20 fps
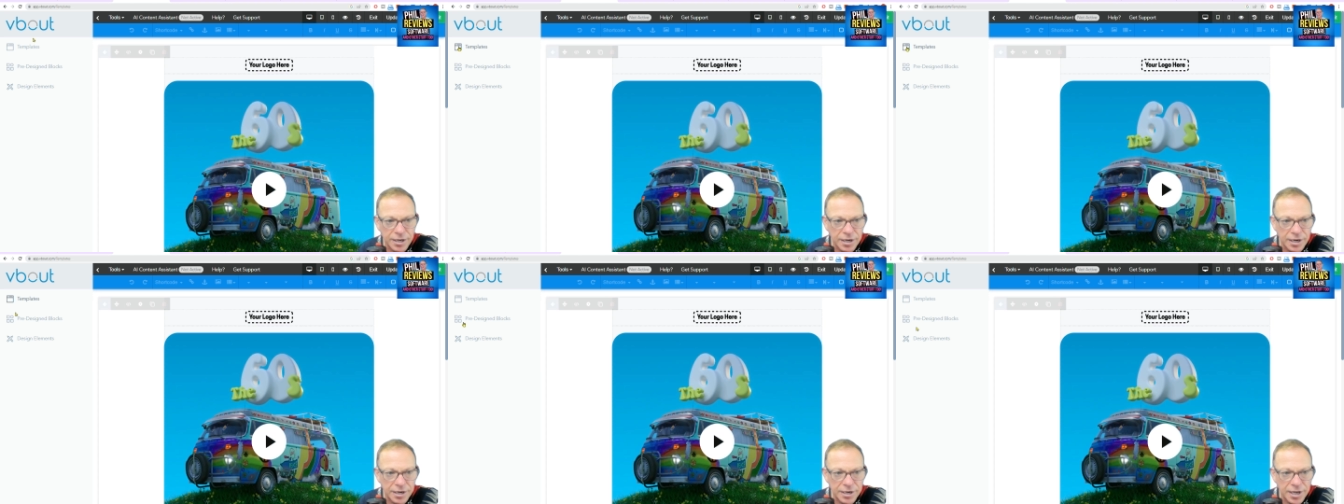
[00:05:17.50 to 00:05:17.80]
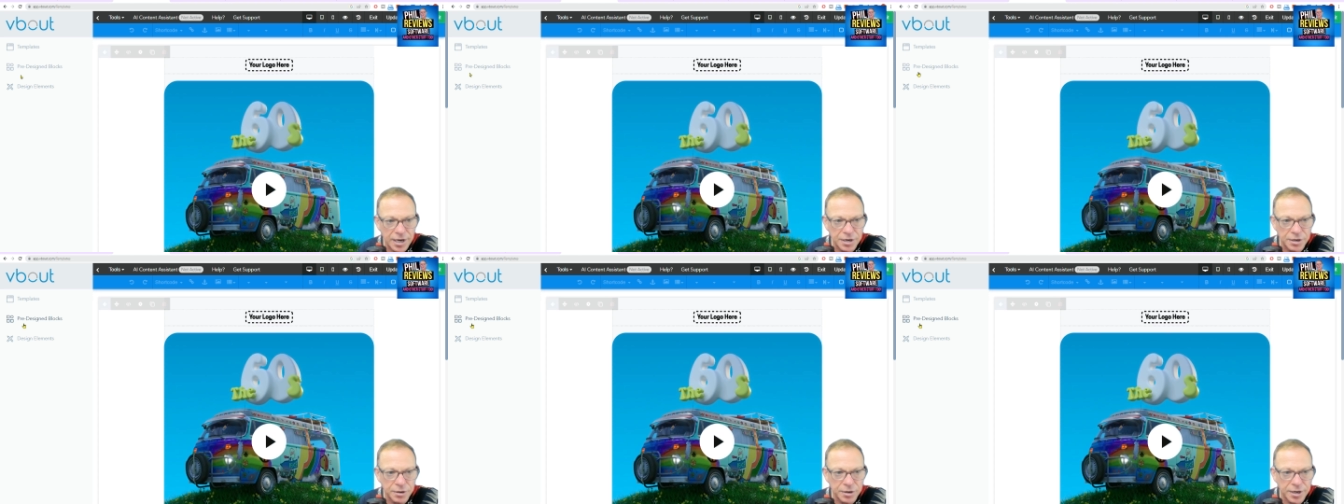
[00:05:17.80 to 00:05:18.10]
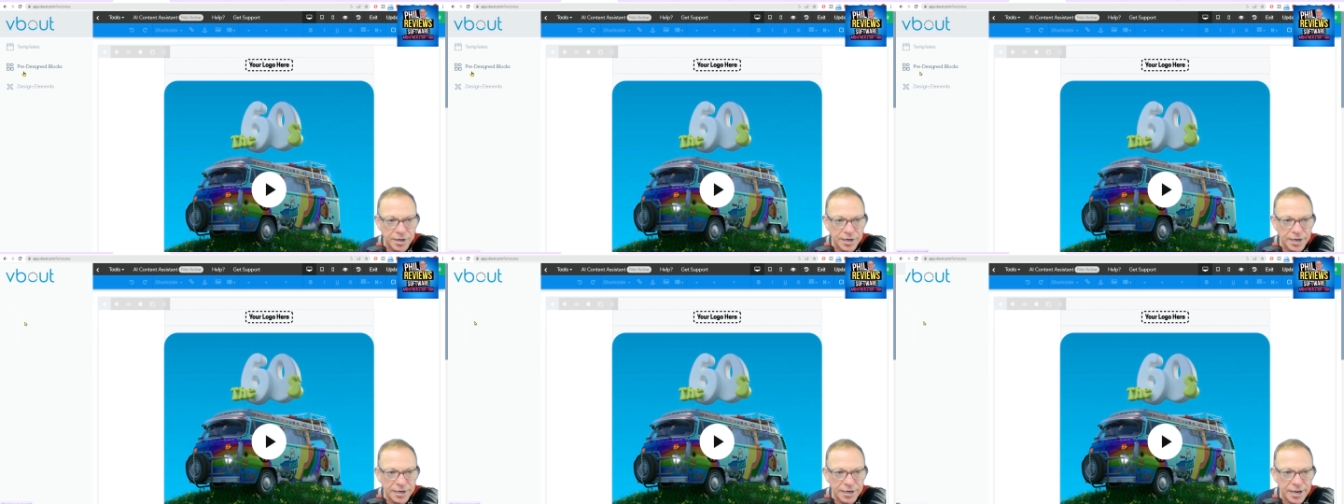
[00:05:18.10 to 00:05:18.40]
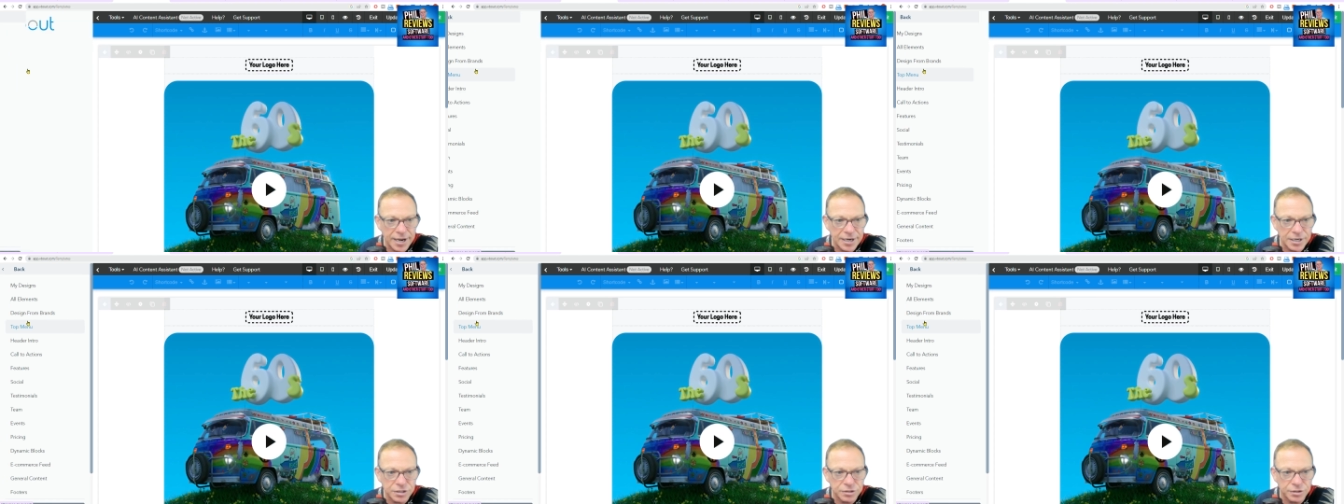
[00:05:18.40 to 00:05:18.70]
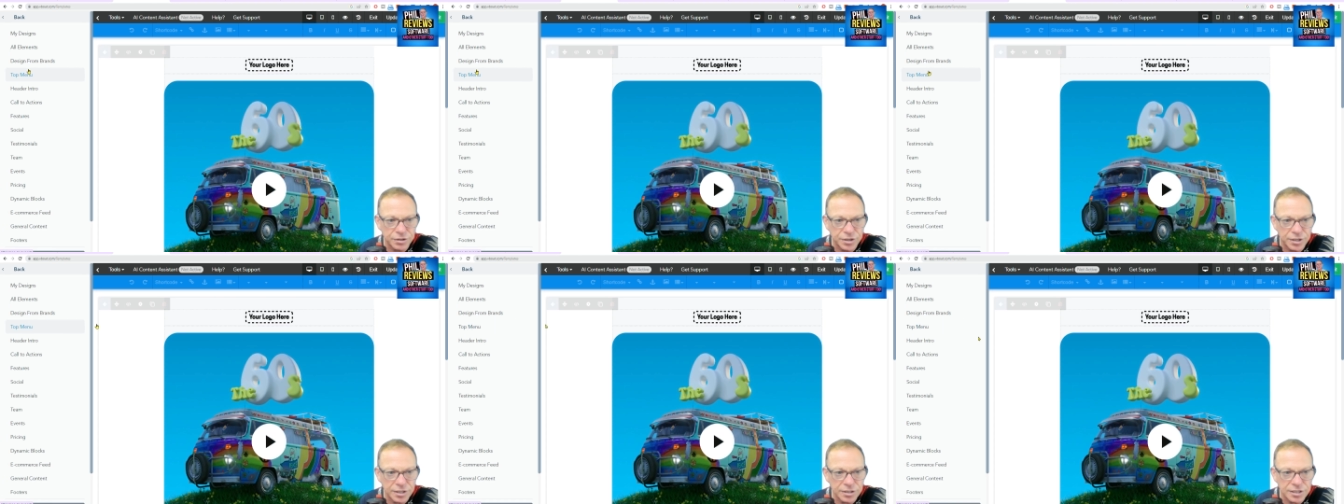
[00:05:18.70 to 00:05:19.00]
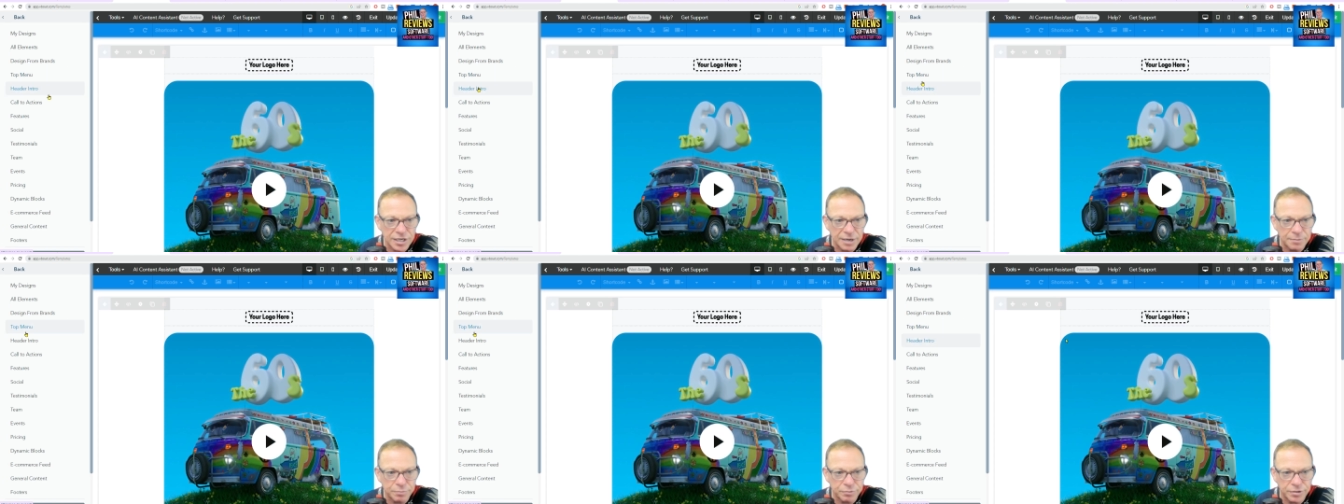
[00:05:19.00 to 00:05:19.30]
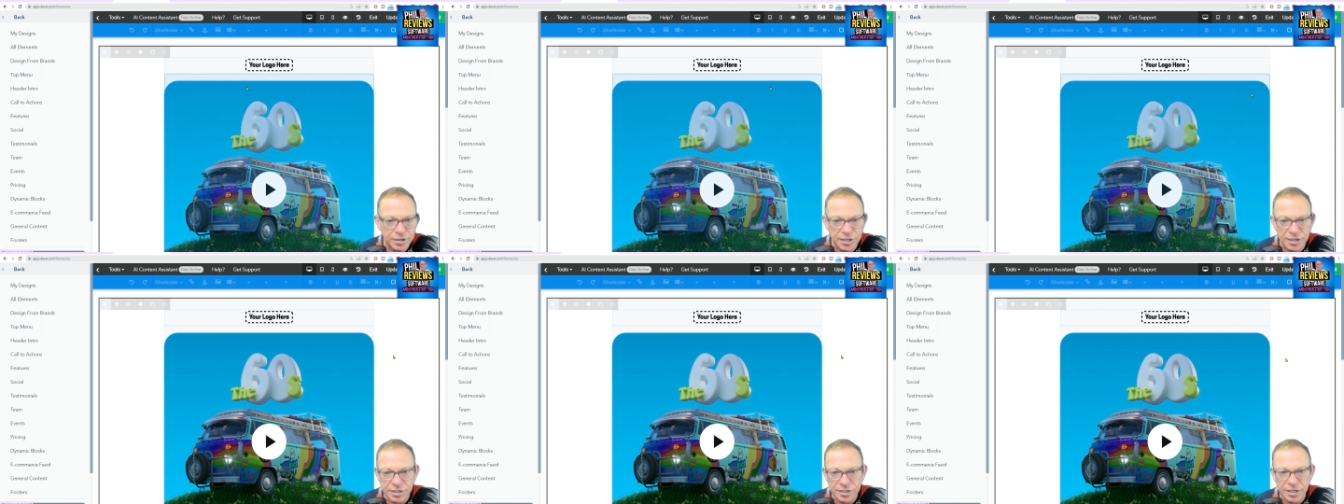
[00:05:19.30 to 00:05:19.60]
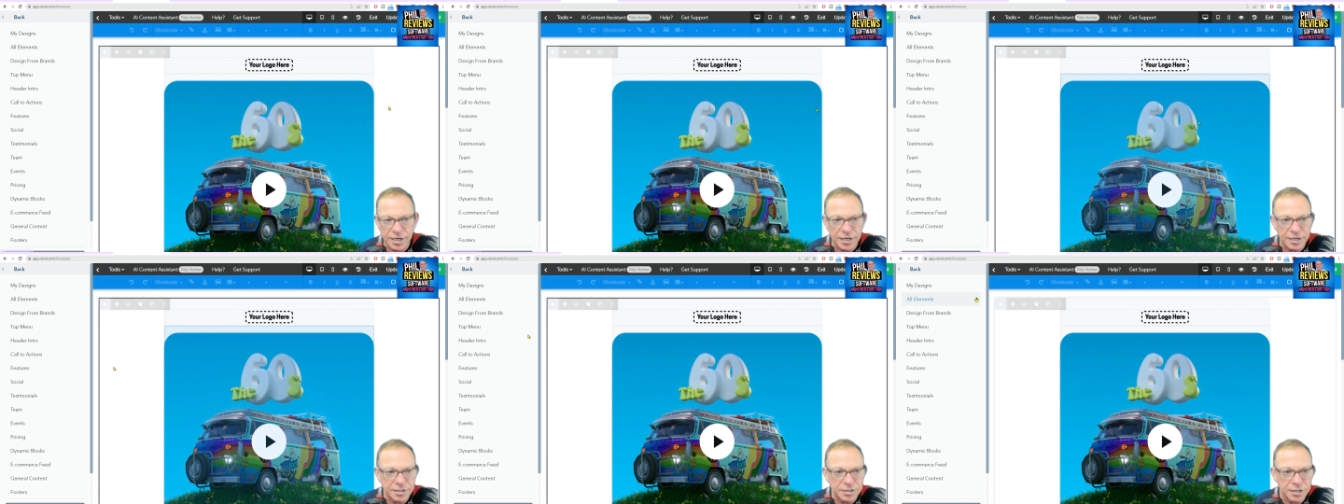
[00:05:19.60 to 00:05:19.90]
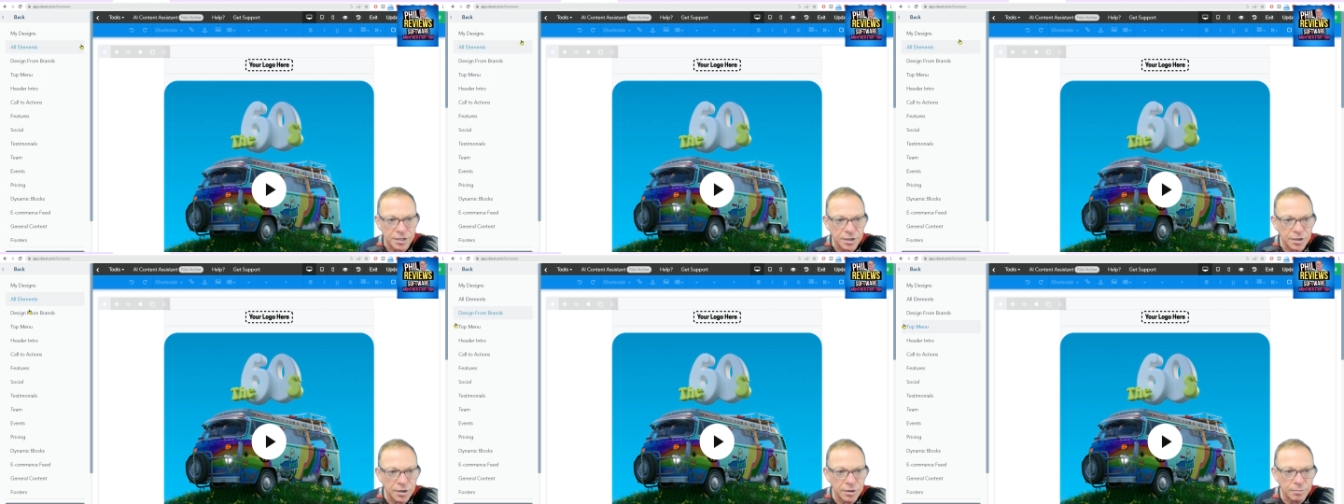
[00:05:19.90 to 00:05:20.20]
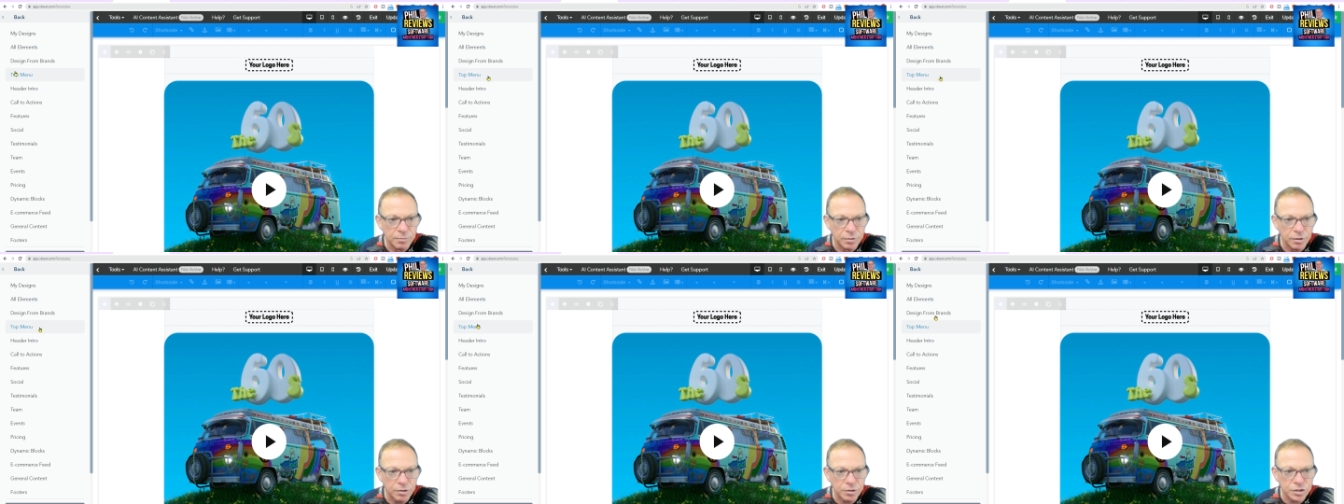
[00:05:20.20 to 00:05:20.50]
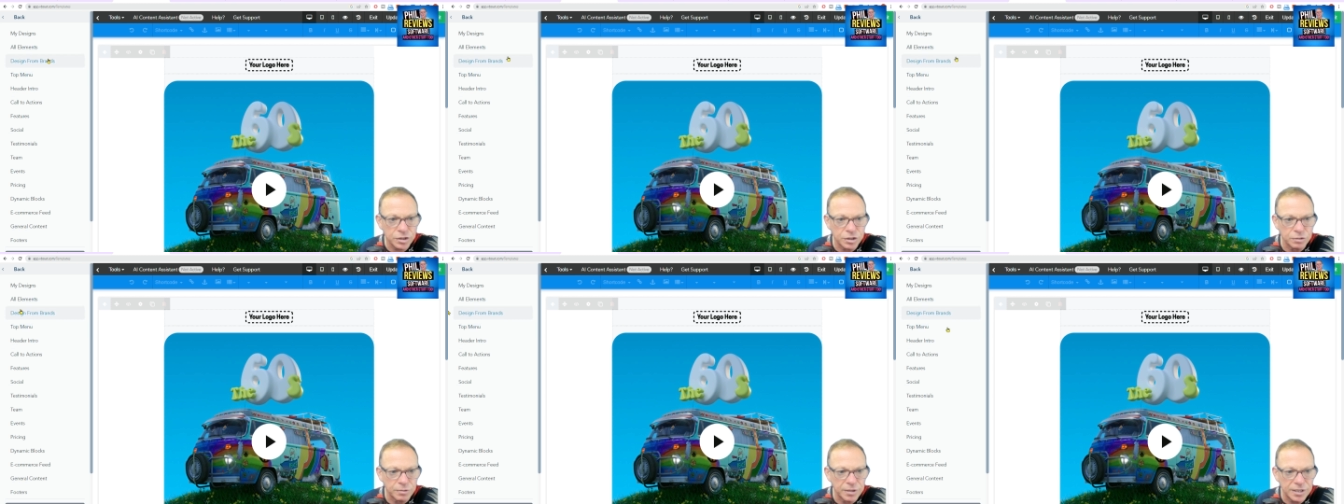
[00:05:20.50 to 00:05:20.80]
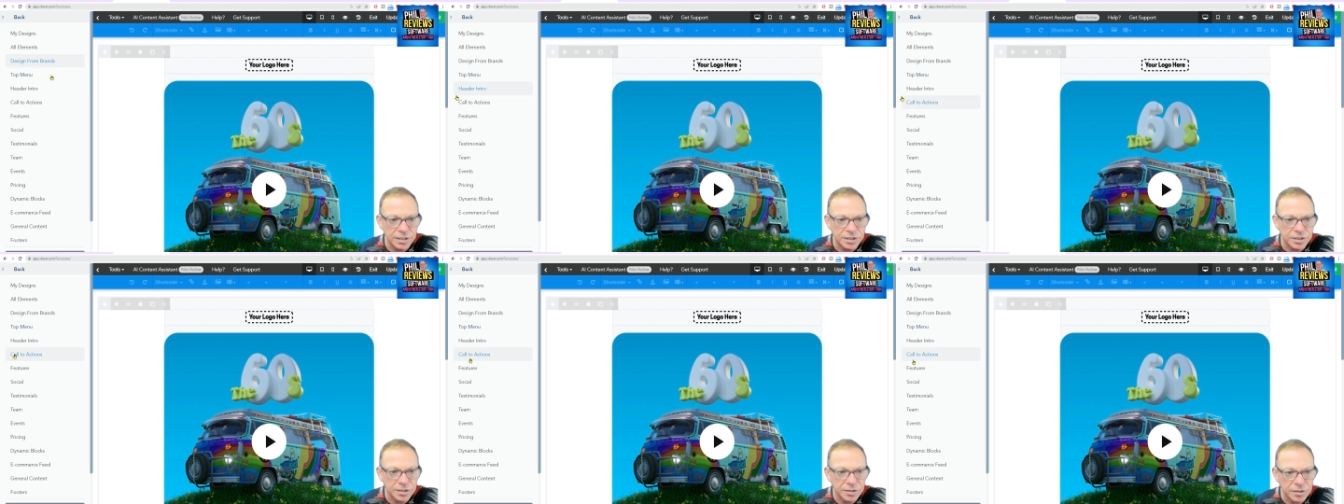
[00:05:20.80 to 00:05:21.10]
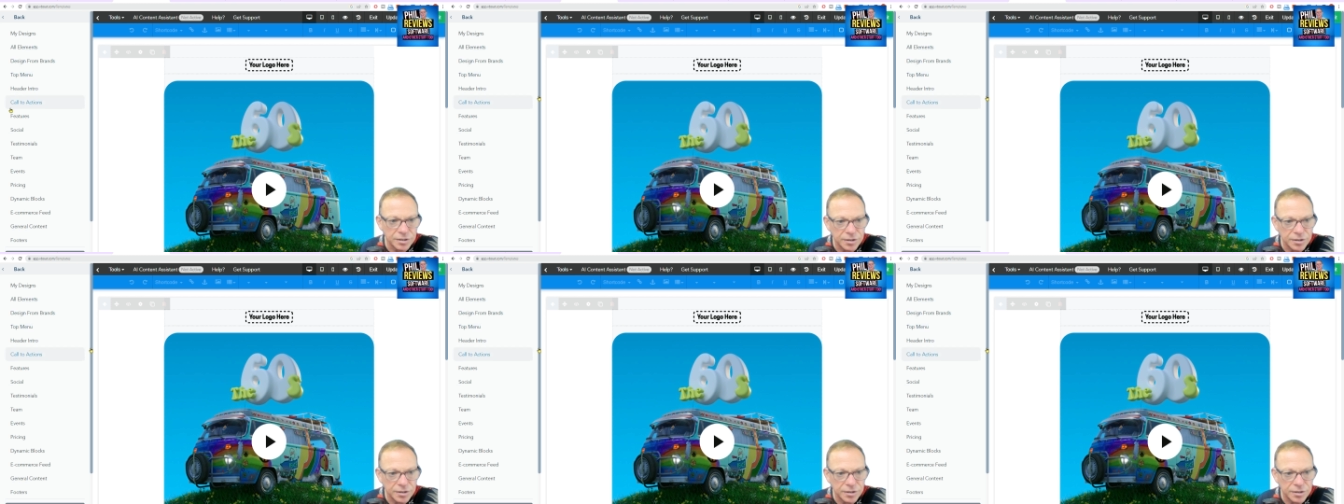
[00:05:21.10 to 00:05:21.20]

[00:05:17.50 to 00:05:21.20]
And then you can add extra things like pre-designed blocks to it